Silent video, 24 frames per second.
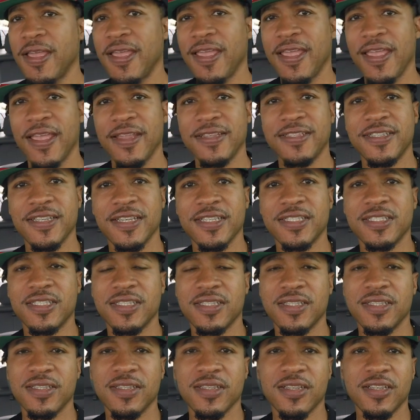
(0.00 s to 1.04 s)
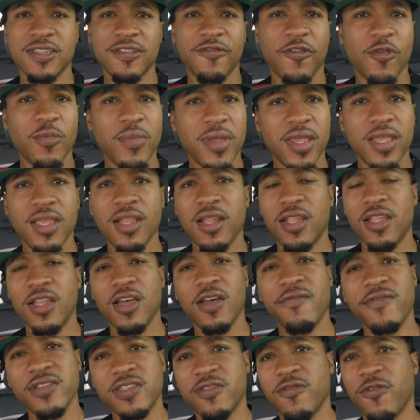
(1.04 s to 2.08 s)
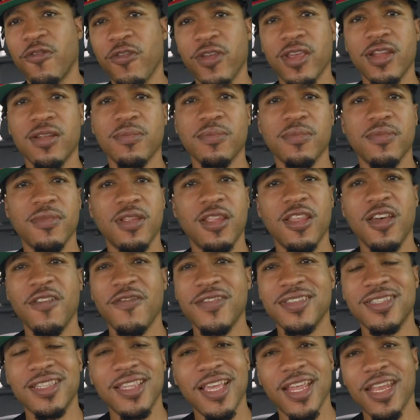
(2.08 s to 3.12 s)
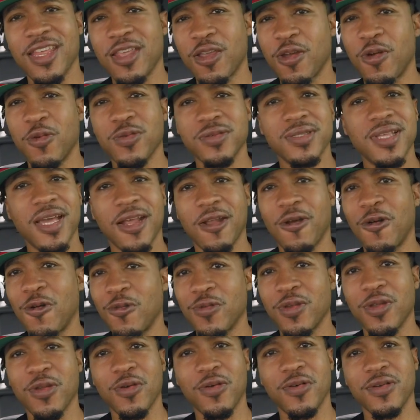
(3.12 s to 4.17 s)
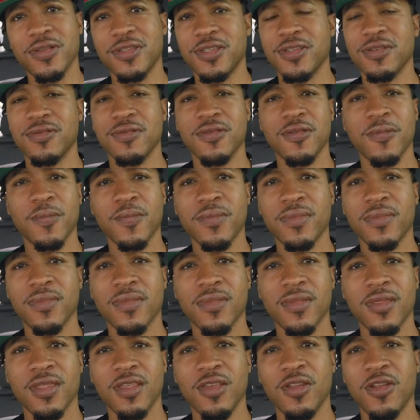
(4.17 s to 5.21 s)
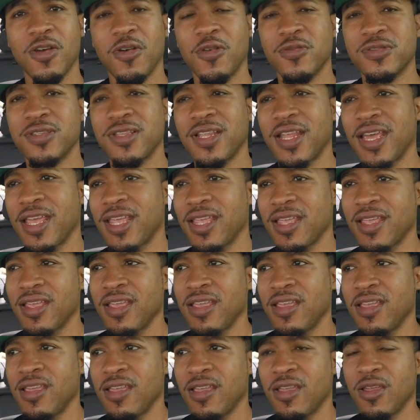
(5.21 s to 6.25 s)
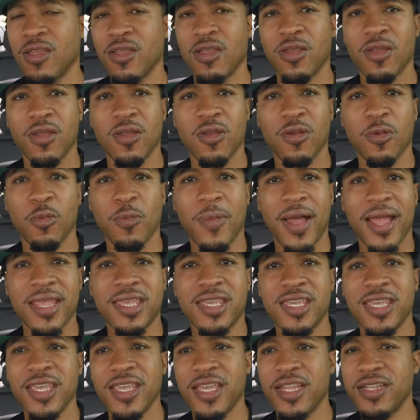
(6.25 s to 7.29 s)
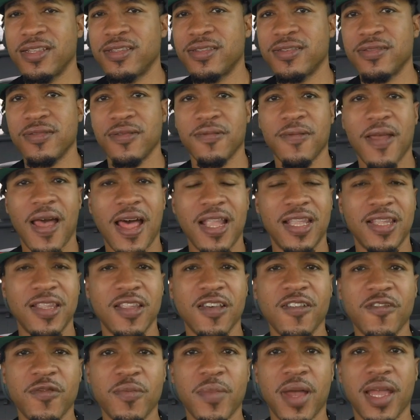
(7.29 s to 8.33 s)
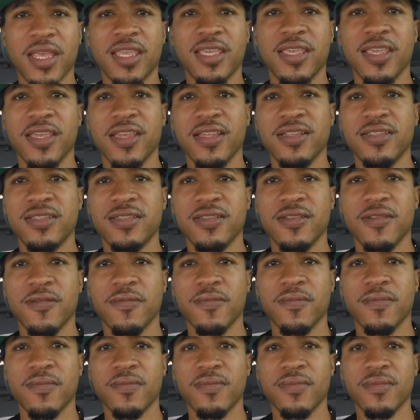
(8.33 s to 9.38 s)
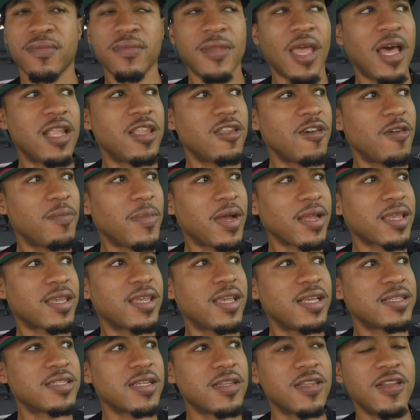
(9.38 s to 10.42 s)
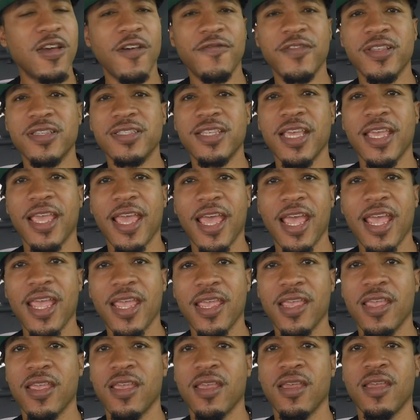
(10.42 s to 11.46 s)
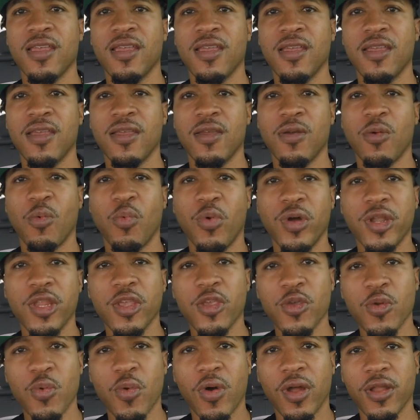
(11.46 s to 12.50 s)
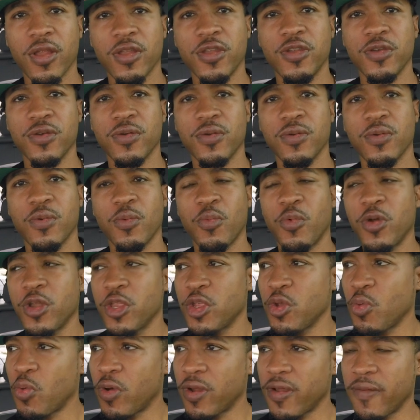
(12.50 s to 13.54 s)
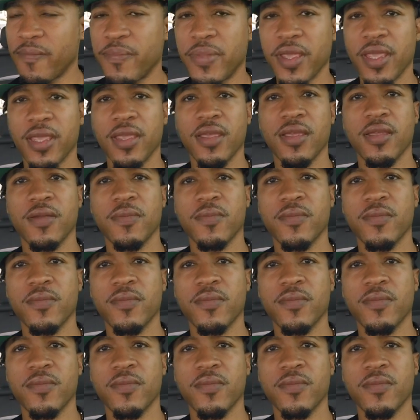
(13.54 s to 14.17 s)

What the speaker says: and just, because for me, love is freedom. Love is letting go. It's not holding on to. It's like my kids. I love my kids. I love my kids enough to say, hey, what do you want to do? What do you want to be?